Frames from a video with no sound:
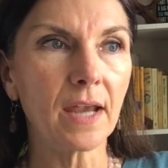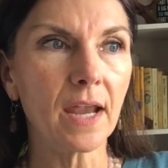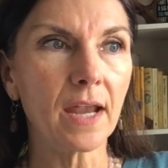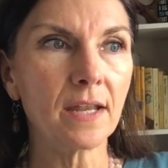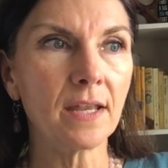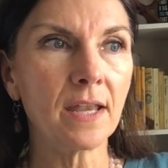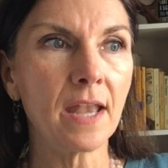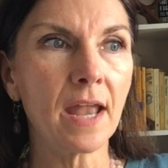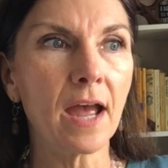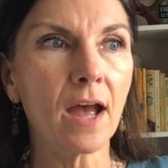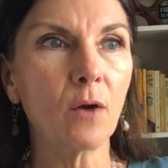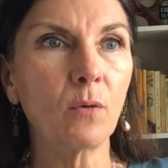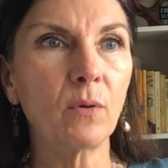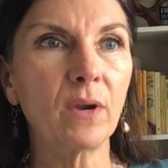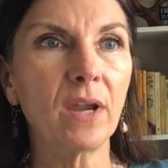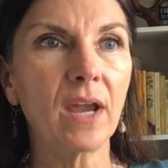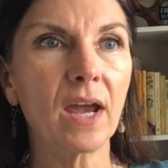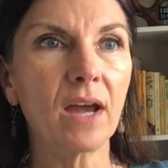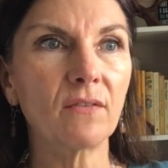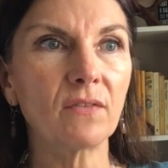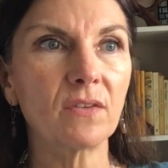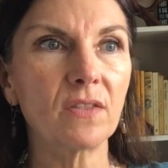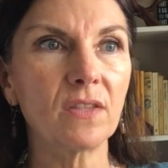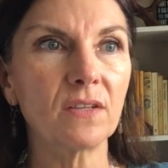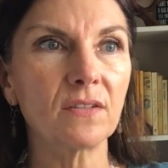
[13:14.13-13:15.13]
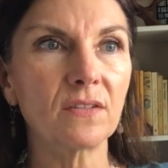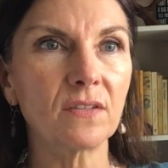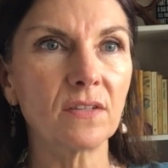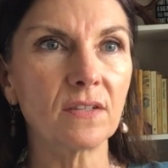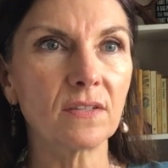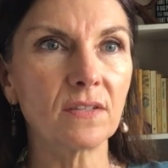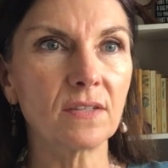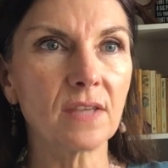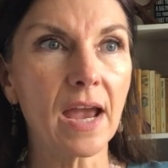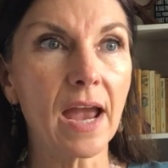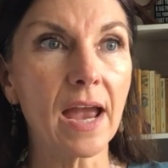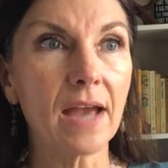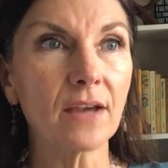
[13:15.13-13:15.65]
And now we have this
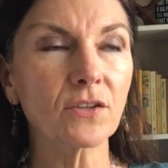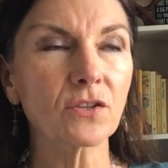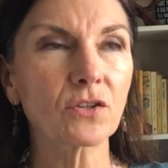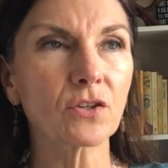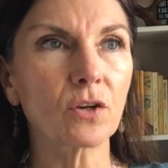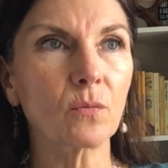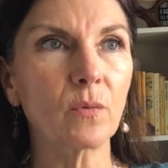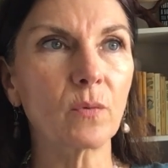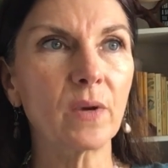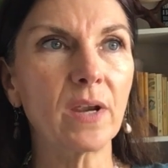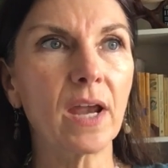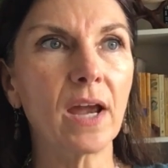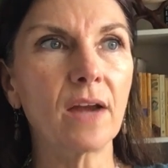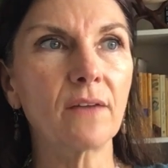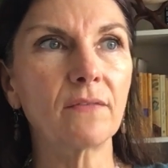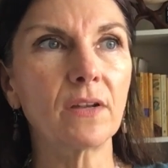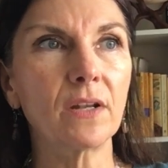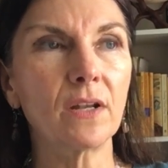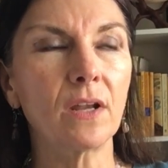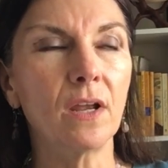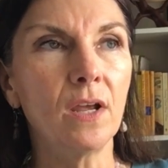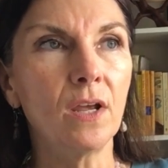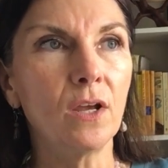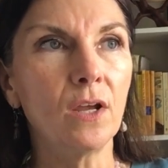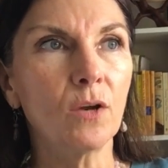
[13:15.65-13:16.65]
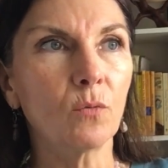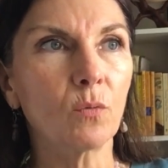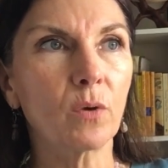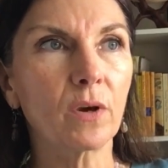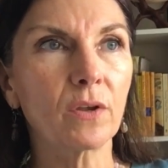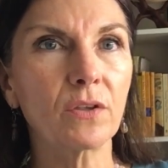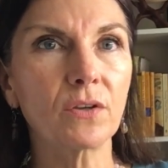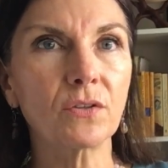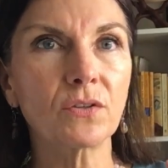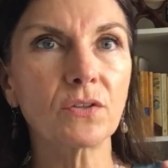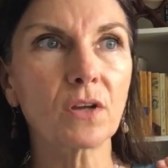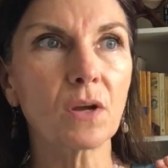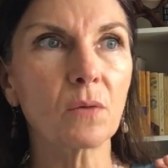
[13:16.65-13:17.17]
disaster, and we have it where
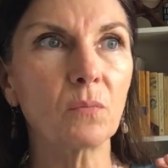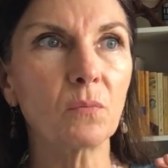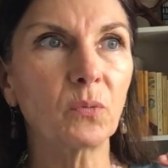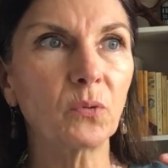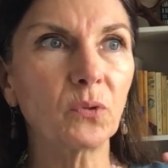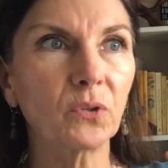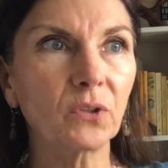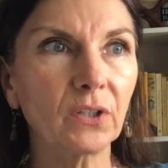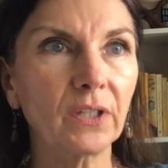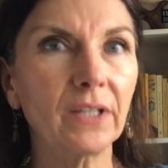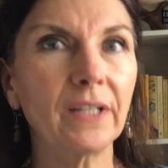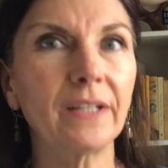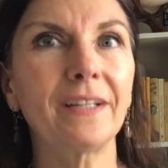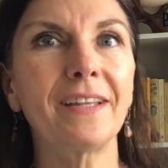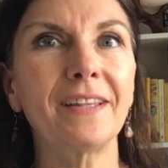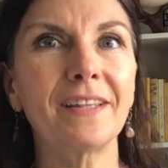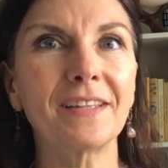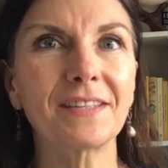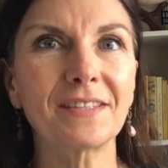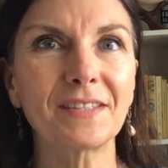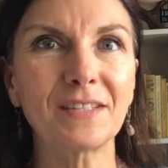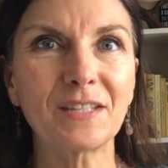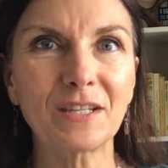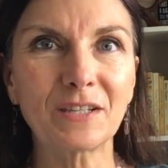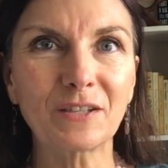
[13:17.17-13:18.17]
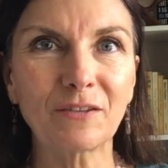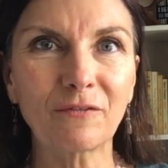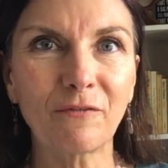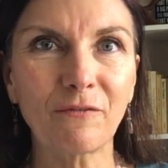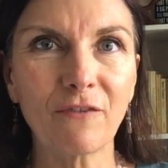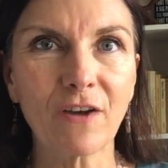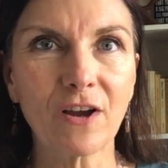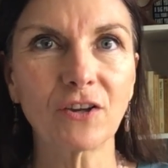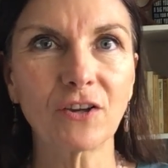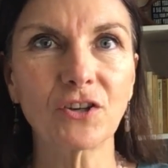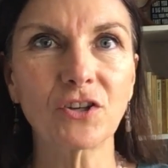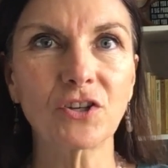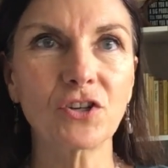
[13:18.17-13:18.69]
there's completely this
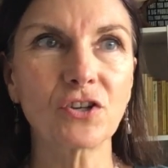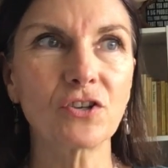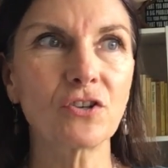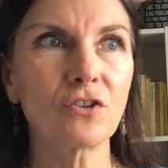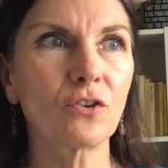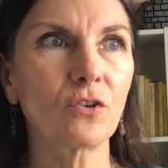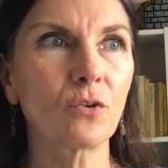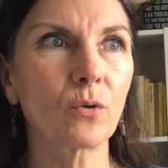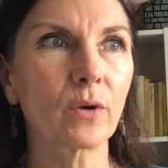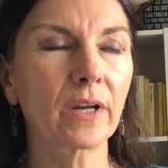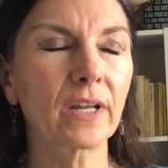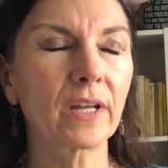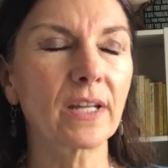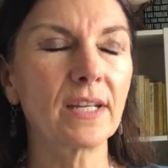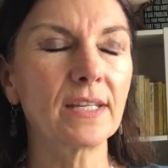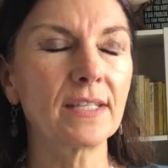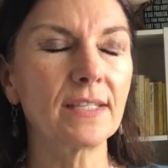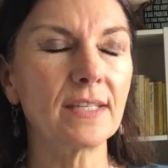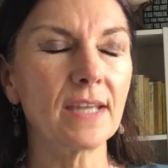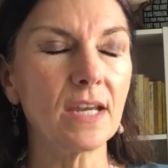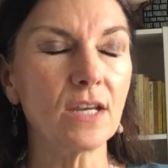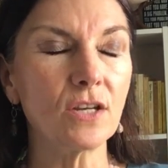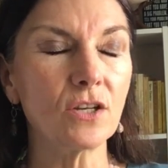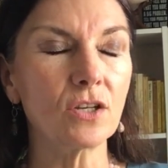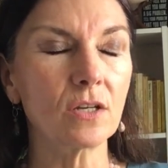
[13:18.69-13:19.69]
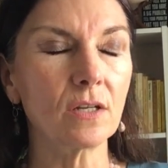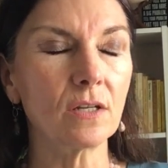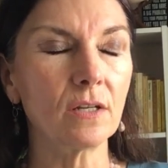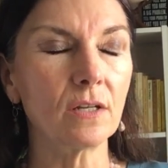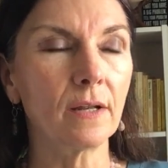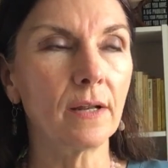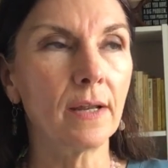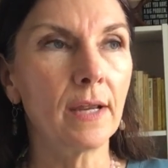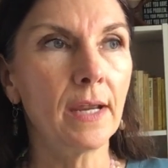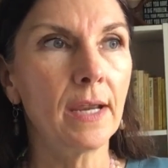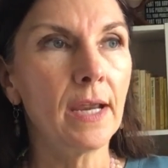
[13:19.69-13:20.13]
dysfunctional organization.